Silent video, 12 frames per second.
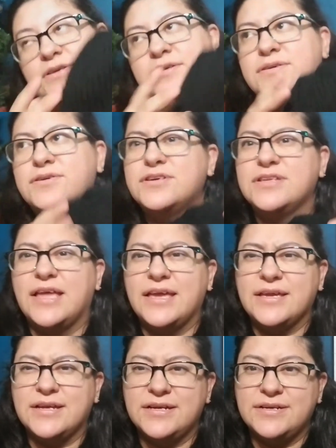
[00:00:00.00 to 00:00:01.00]
or
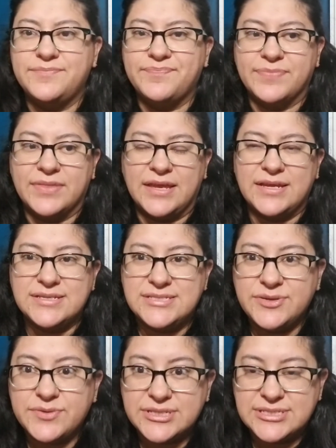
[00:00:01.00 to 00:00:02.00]
like a
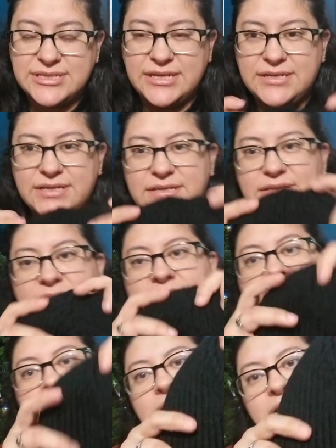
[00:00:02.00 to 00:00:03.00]
Secret Santa.
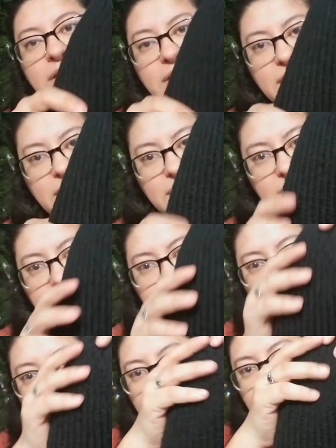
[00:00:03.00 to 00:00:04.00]
And
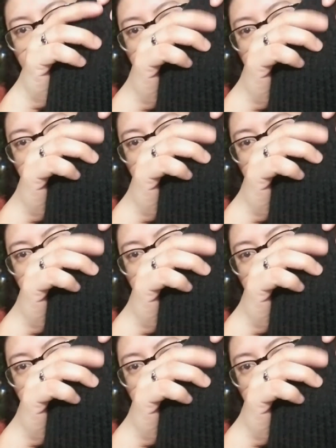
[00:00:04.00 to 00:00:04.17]
so the